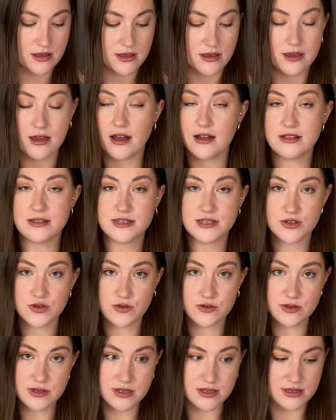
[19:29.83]
yarn
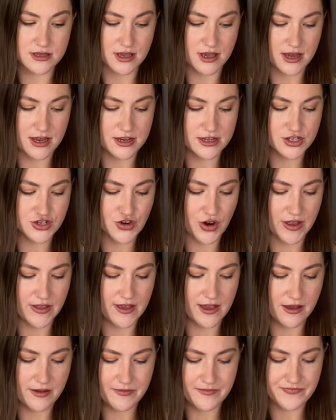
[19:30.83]
stores in
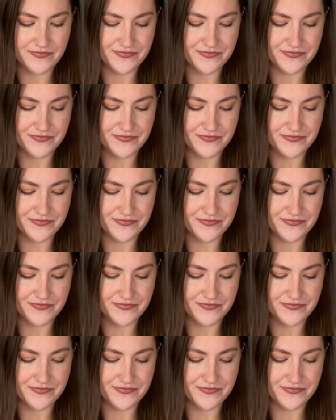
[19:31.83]
Australia.